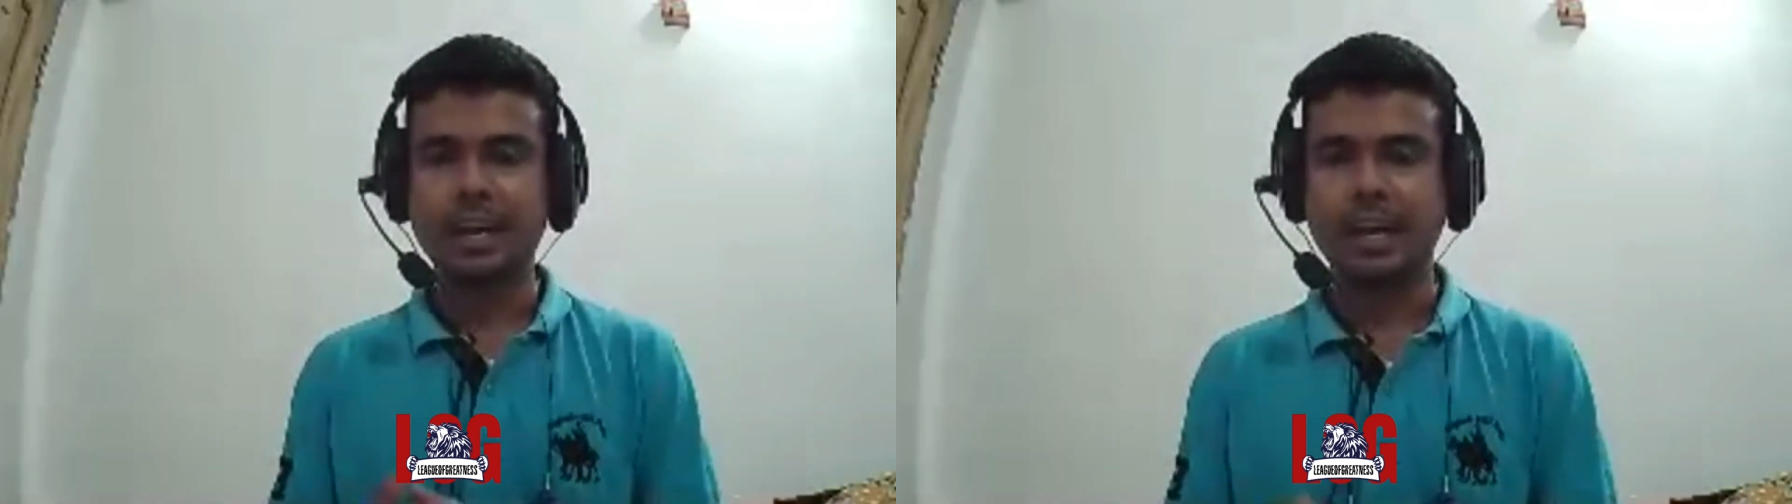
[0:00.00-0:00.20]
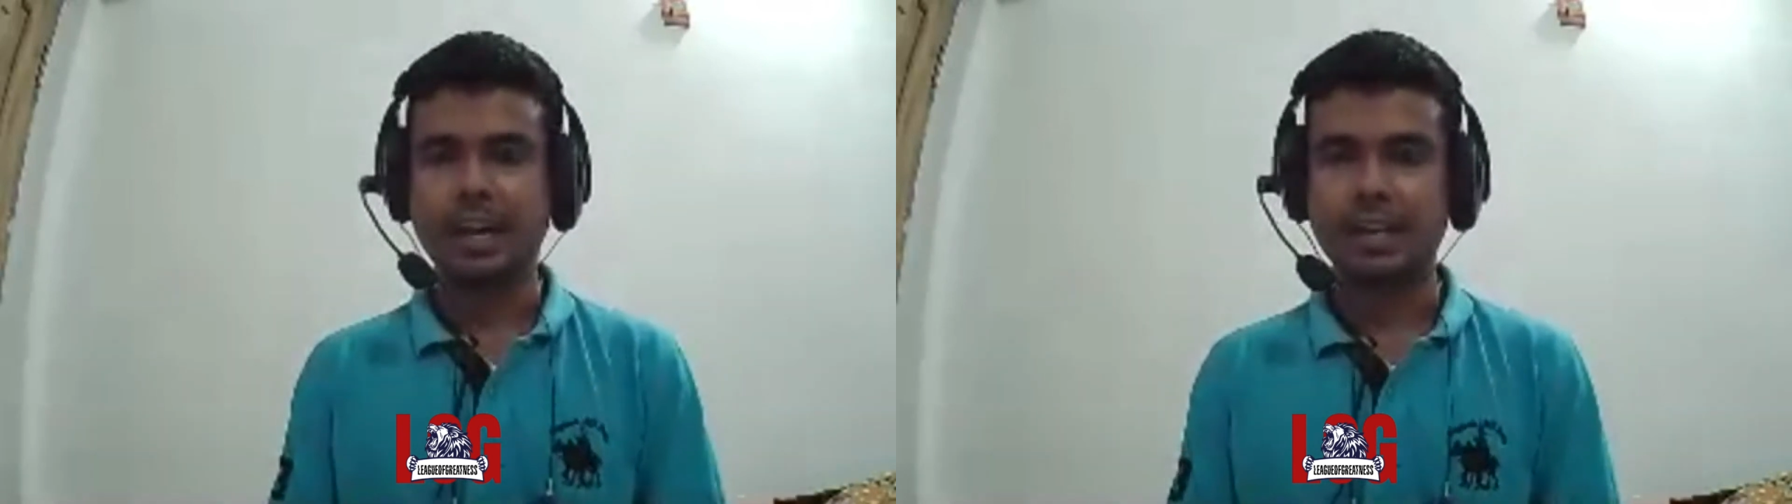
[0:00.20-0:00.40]

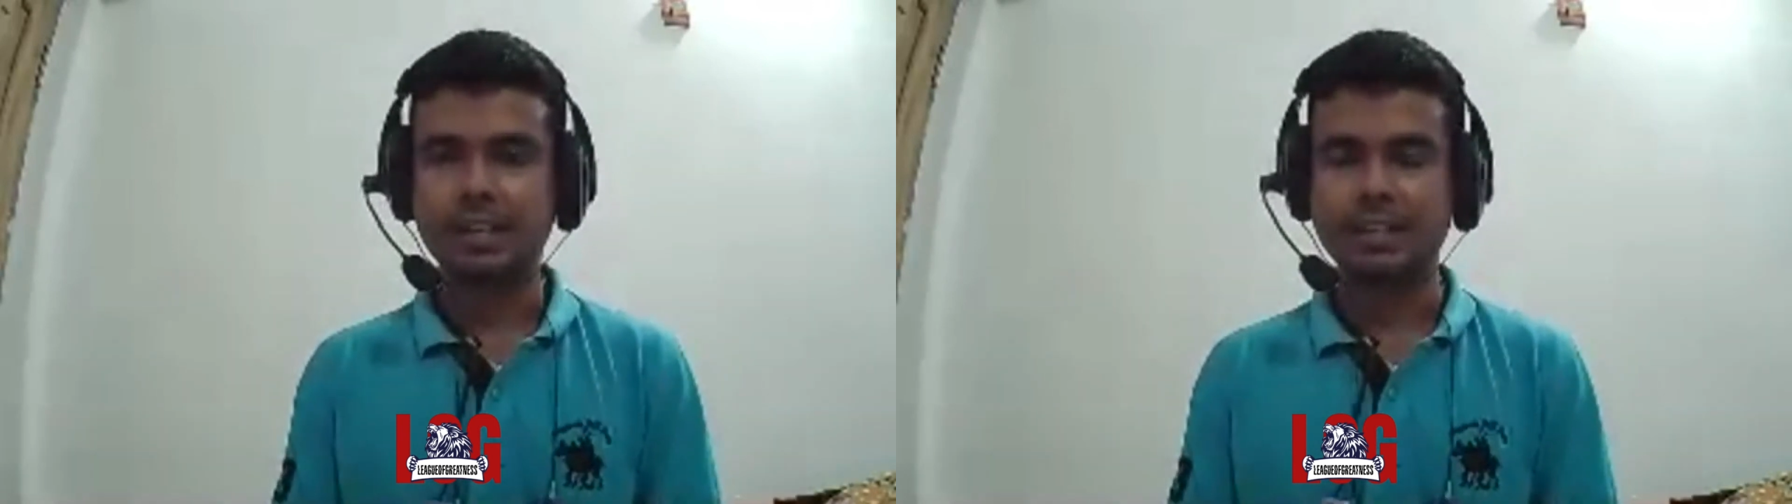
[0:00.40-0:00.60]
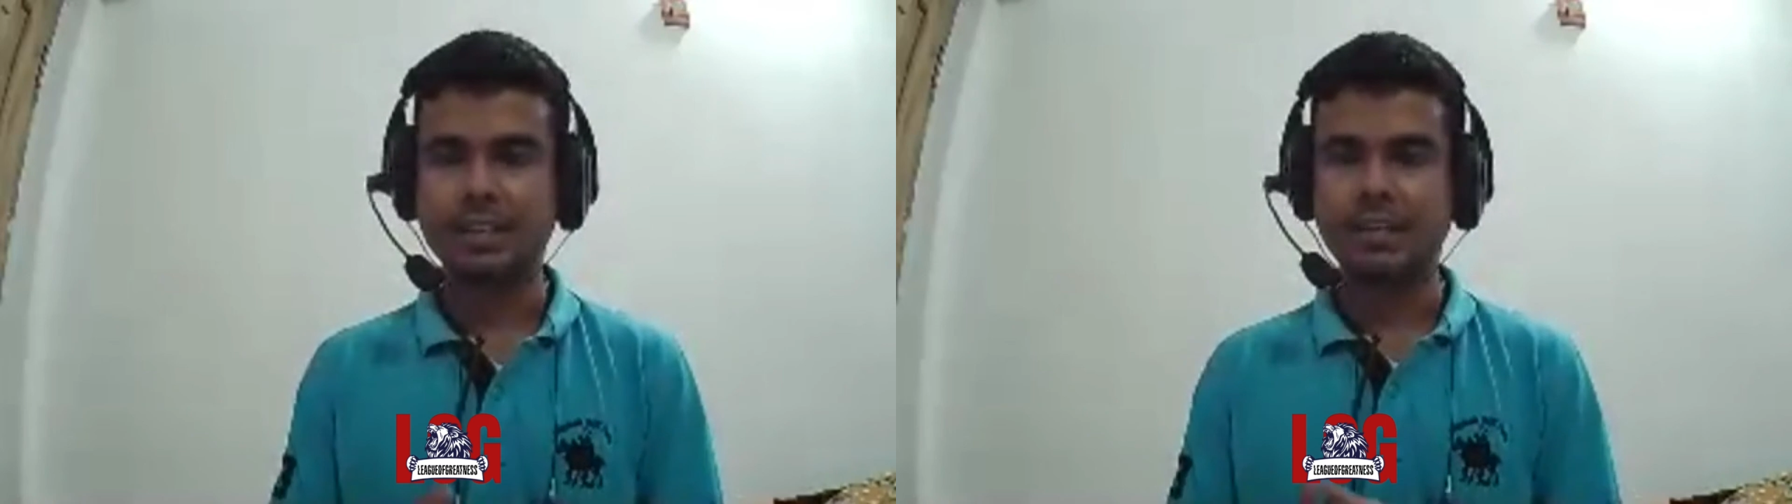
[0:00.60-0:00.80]

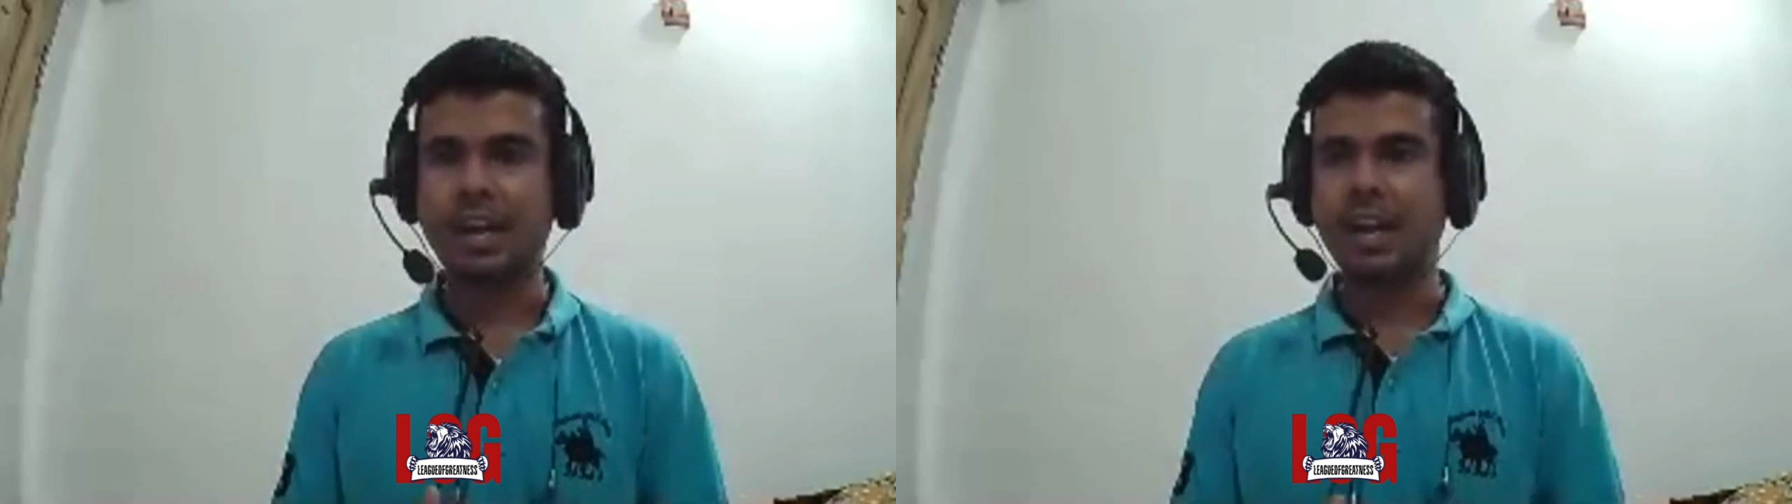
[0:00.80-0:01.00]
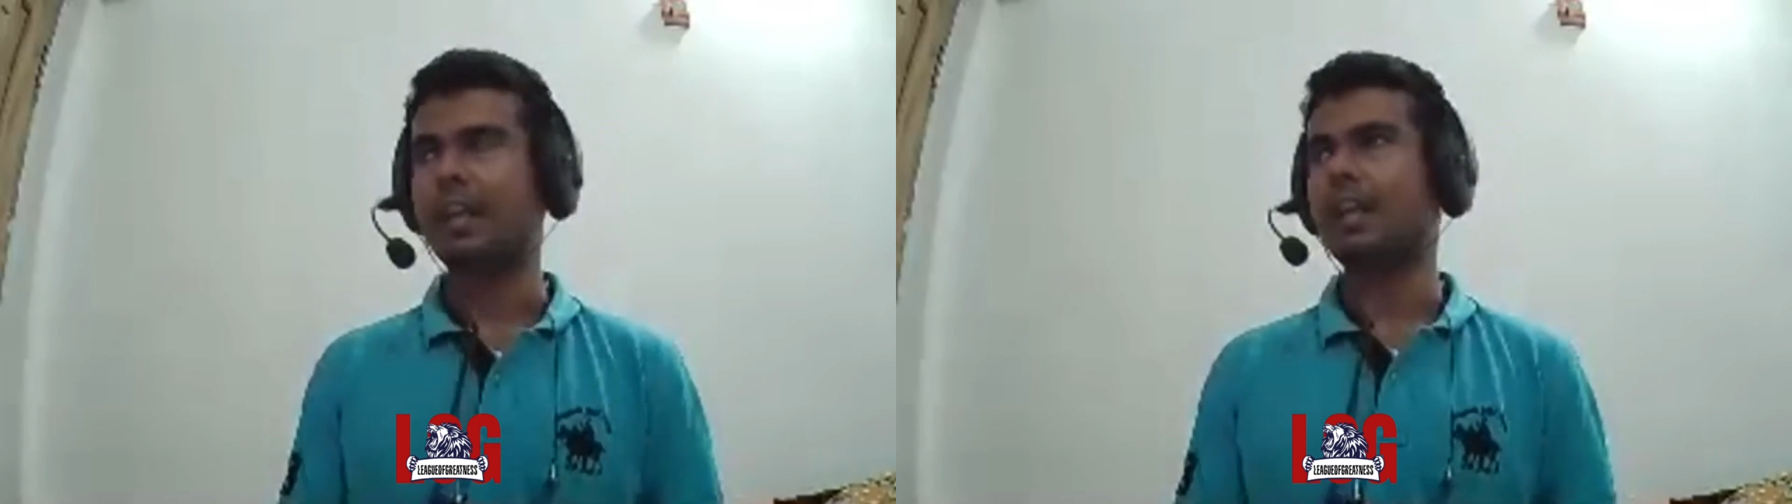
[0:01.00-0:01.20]
And
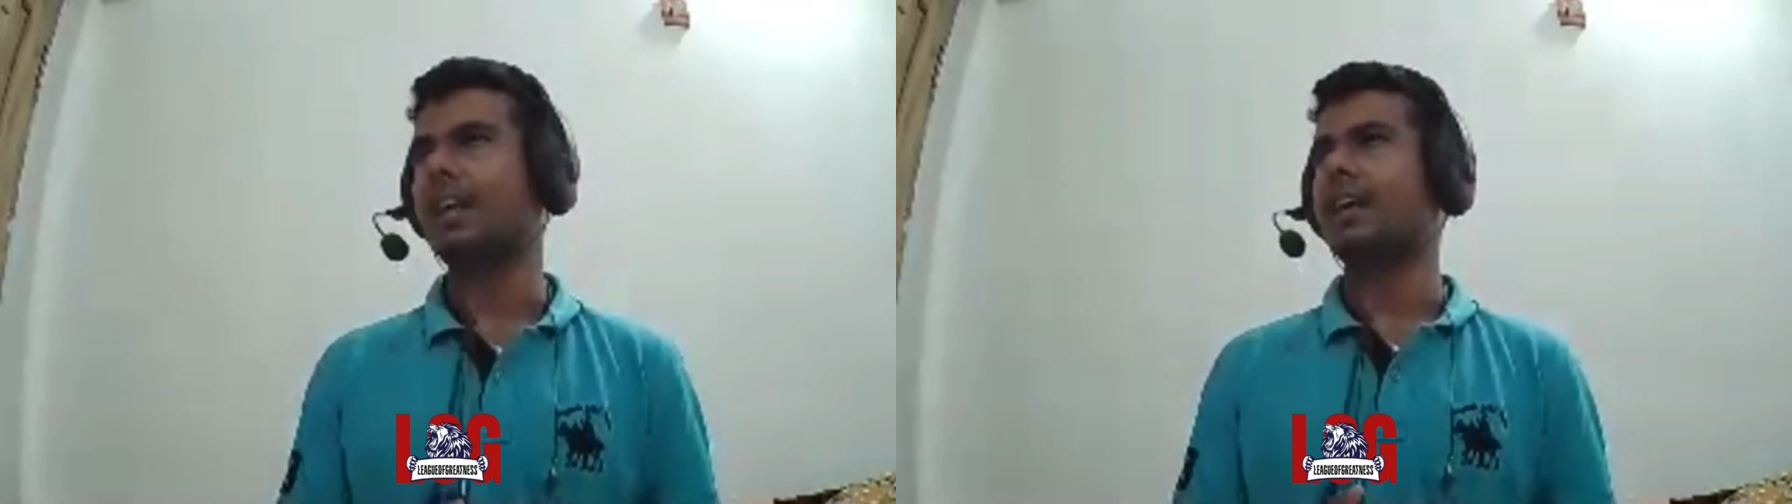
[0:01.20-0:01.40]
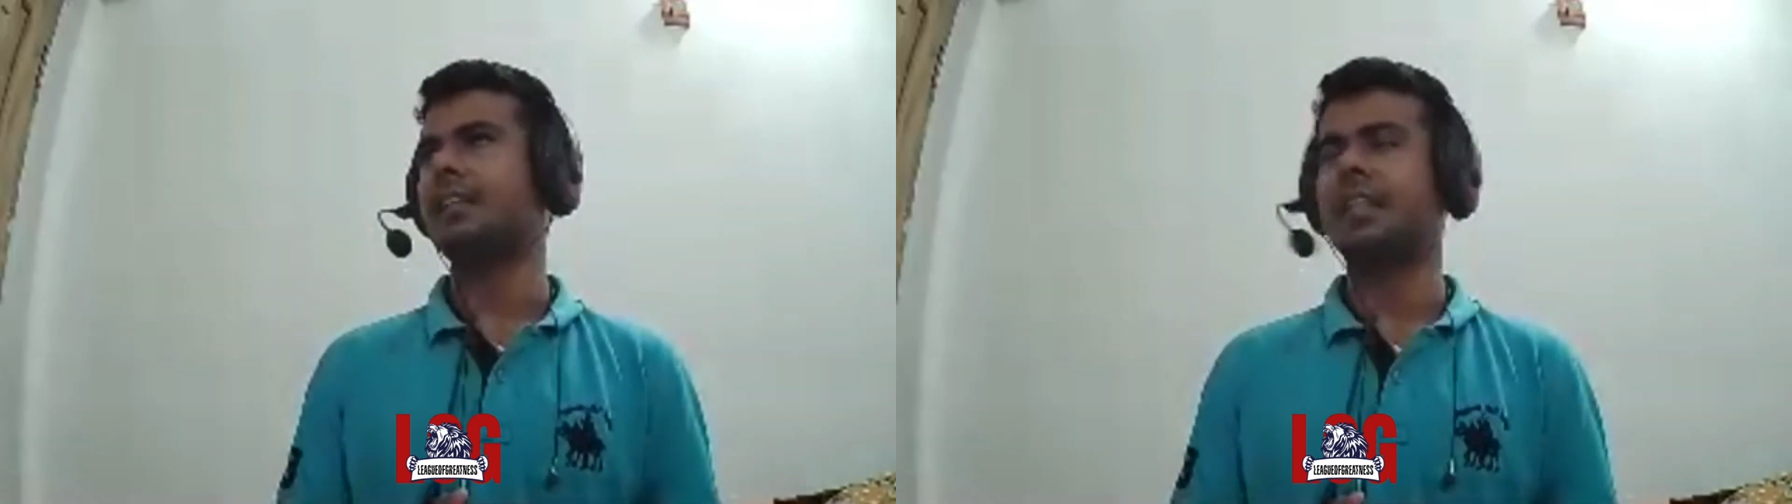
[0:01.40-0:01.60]

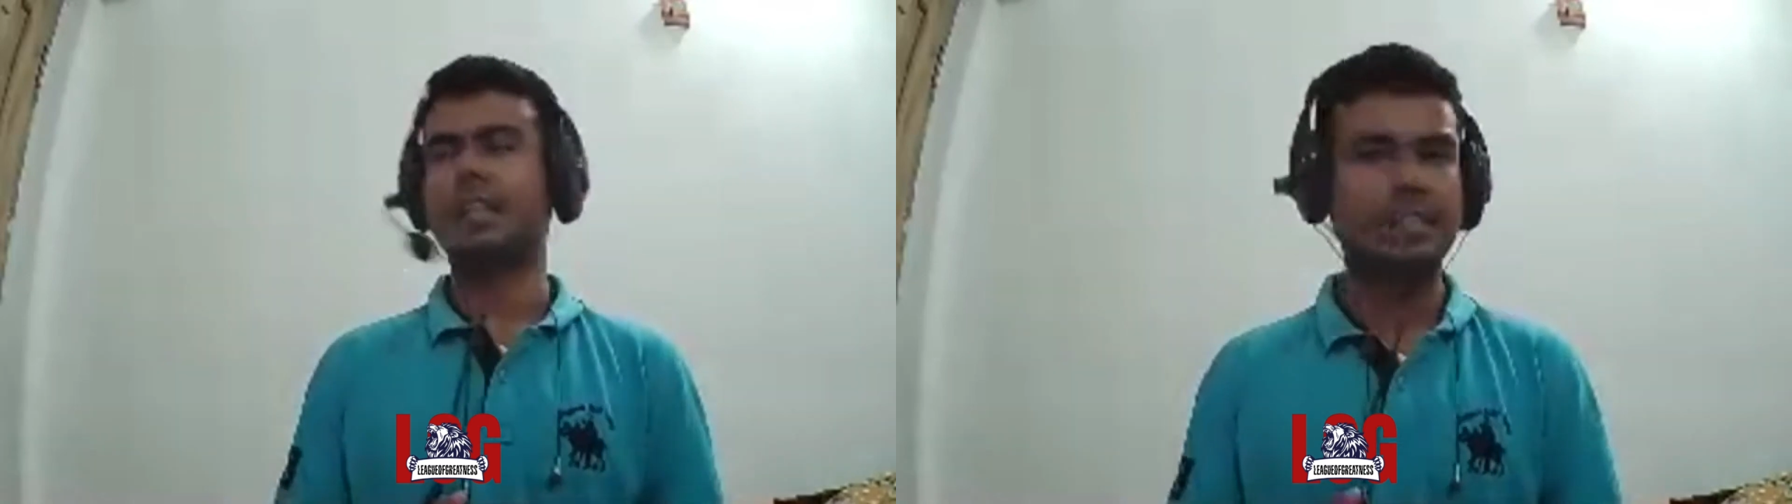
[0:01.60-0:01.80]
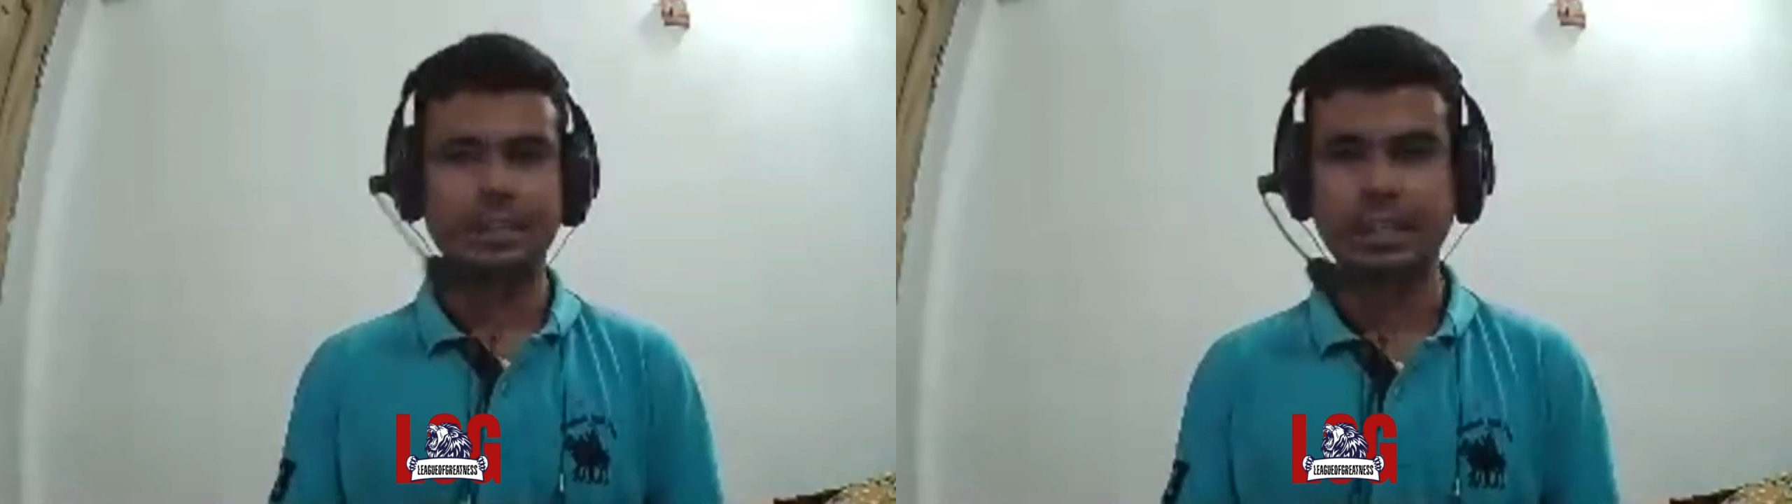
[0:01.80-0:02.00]

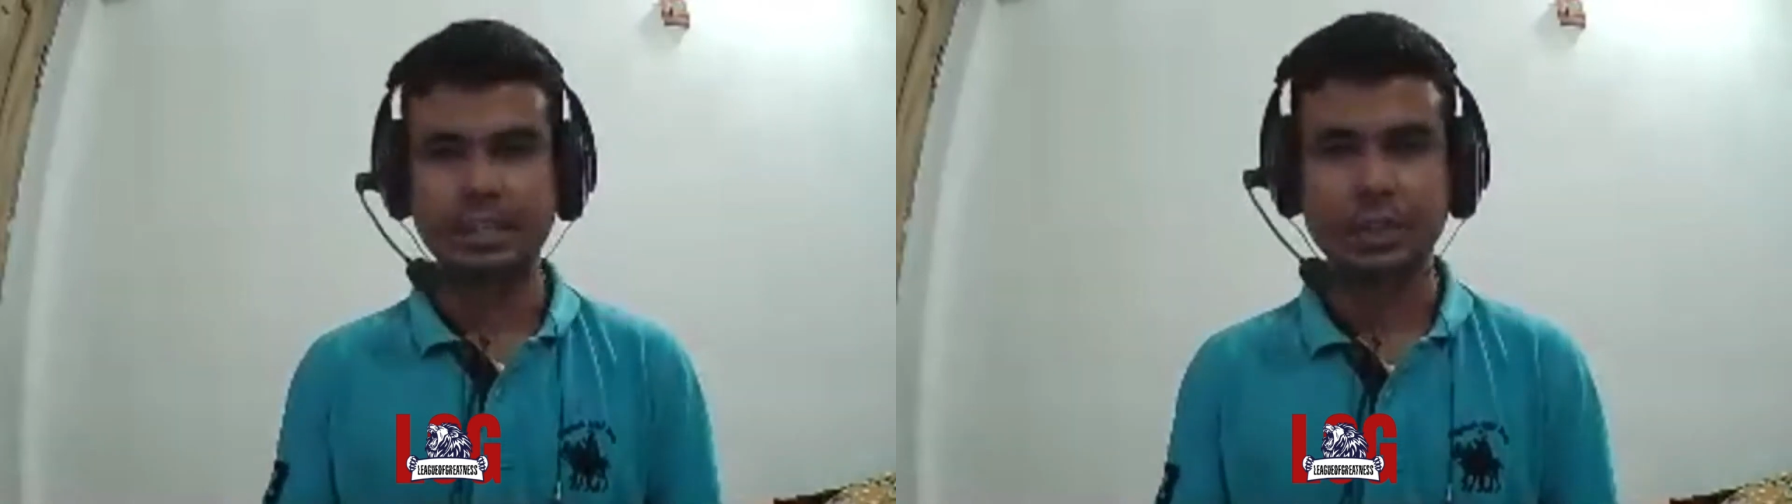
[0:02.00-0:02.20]
there